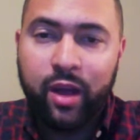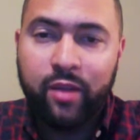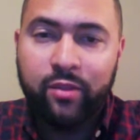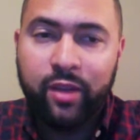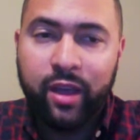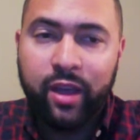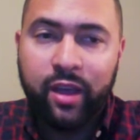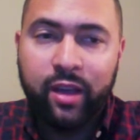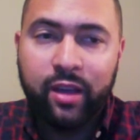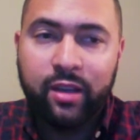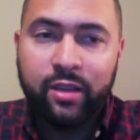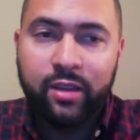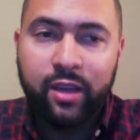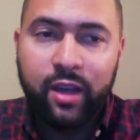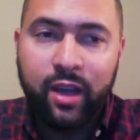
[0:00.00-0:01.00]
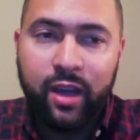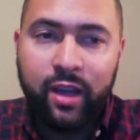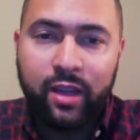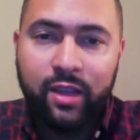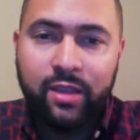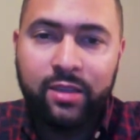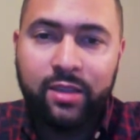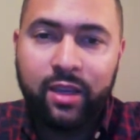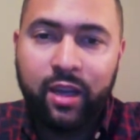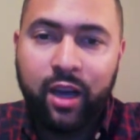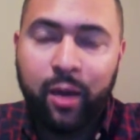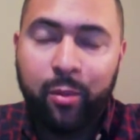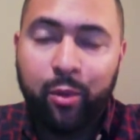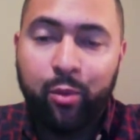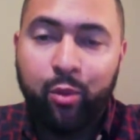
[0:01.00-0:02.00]
at least a
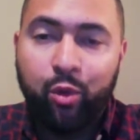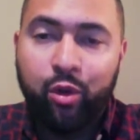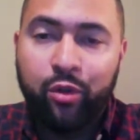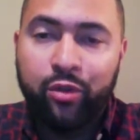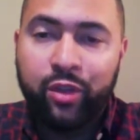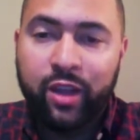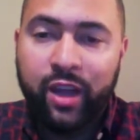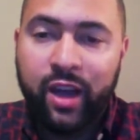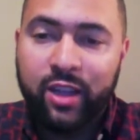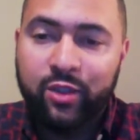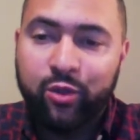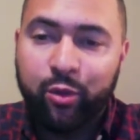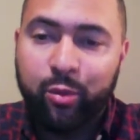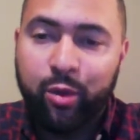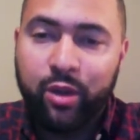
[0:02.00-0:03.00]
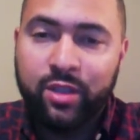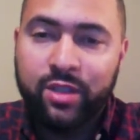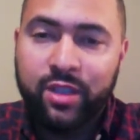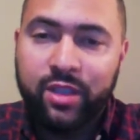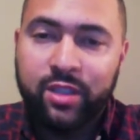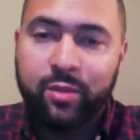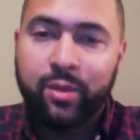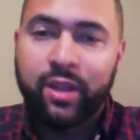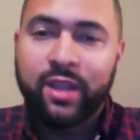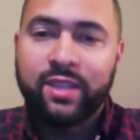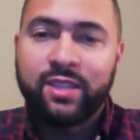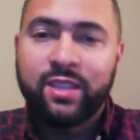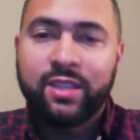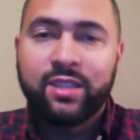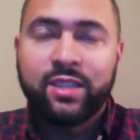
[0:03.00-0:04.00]
couple more for the college football season. But
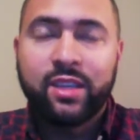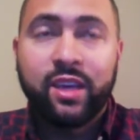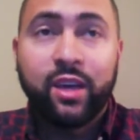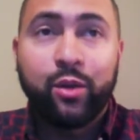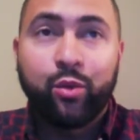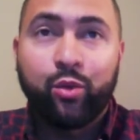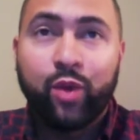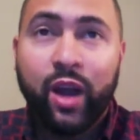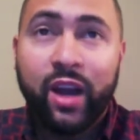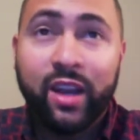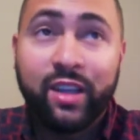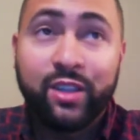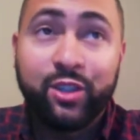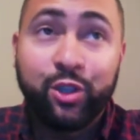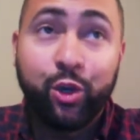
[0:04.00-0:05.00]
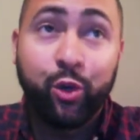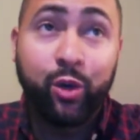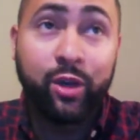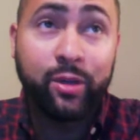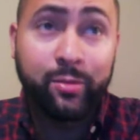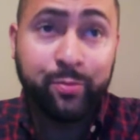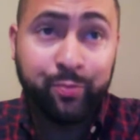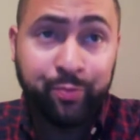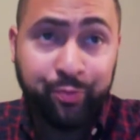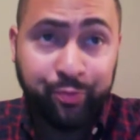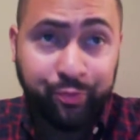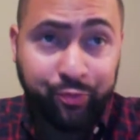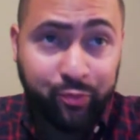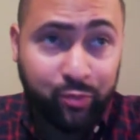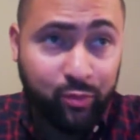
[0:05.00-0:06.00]
let's just get right into it.
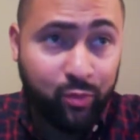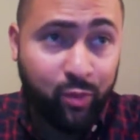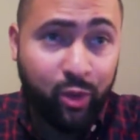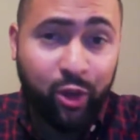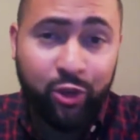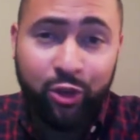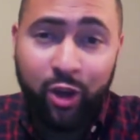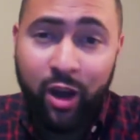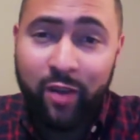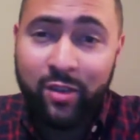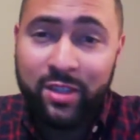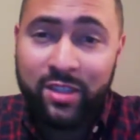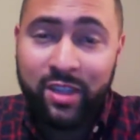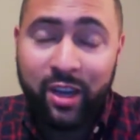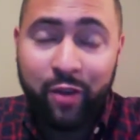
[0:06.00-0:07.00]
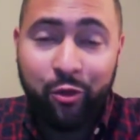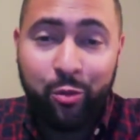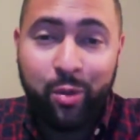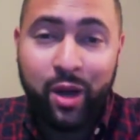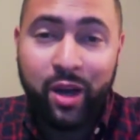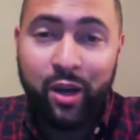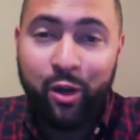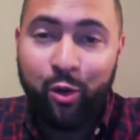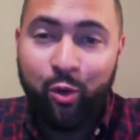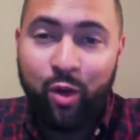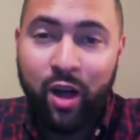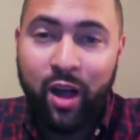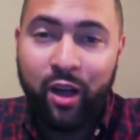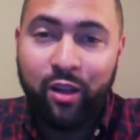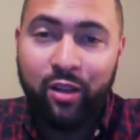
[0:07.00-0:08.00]
Sorry I haven't seen everybody in a
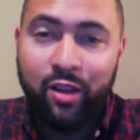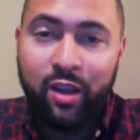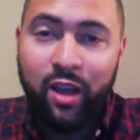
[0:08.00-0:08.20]
while.